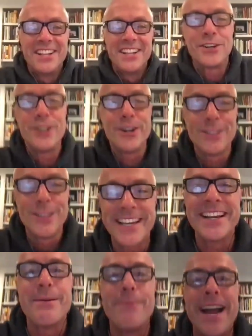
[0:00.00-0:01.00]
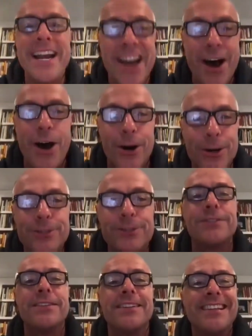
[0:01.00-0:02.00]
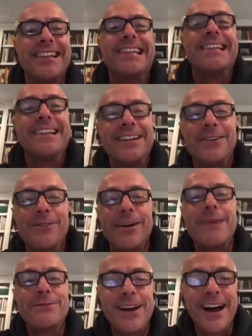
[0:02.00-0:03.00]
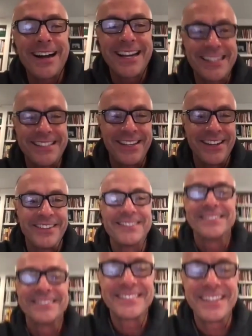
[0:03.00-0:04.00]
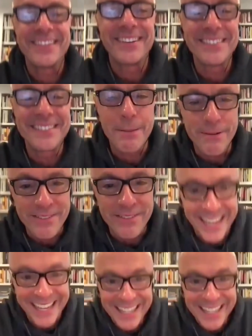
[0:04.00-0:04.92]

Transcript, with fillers: So you're looking up my nose when I'm talking to you. Do you know any type of a thing?